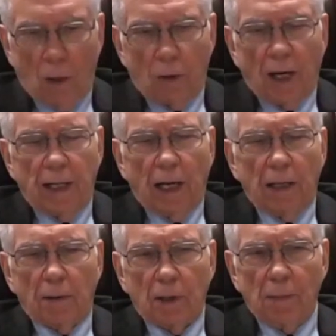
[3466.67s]
Okay,
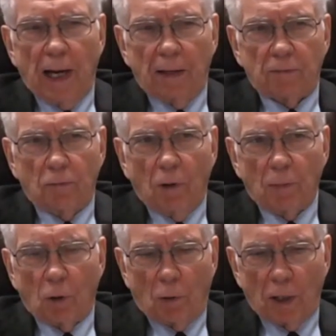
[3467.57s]
let me have one
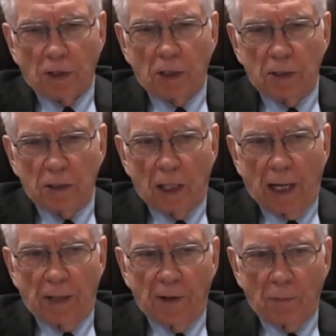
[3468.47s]
more question,
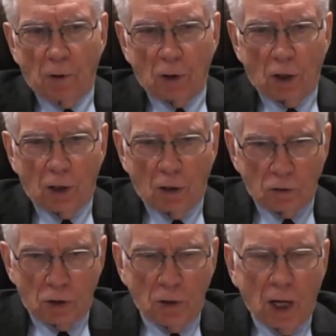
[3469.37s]
and then we're going to
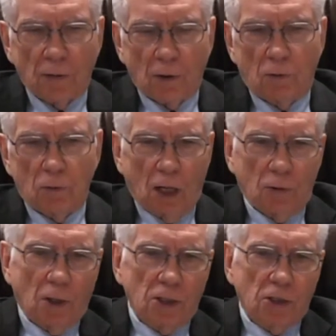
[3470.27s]
go to other
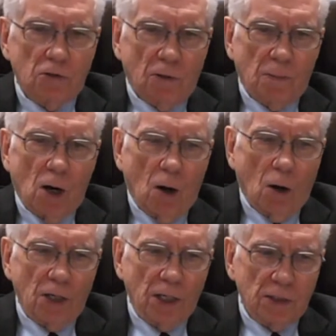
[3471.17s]
questions from
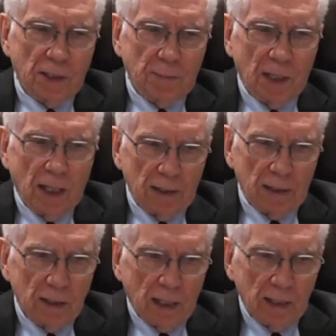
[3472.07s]
our audience, but
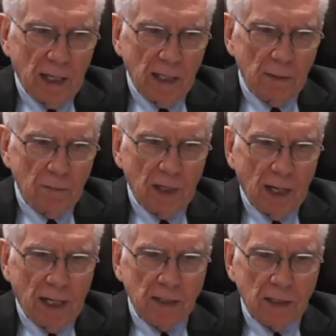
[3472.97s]
I came in
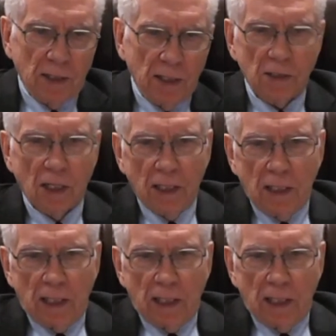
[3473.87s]
without asking this.